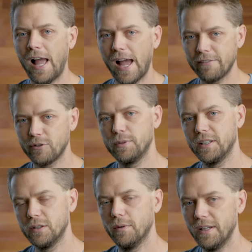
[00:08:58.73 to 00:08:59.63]
after we
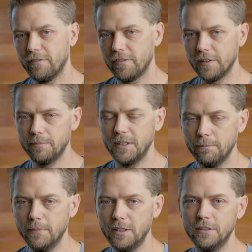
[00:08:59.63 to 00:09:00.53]
get away from the
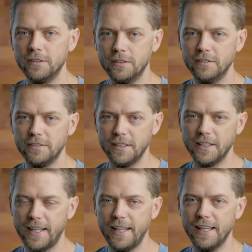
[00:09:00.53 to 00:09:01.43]
middle than
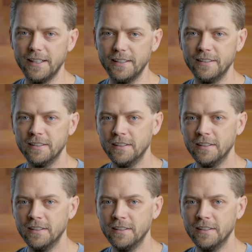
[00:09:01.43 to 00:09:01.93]
the Canon.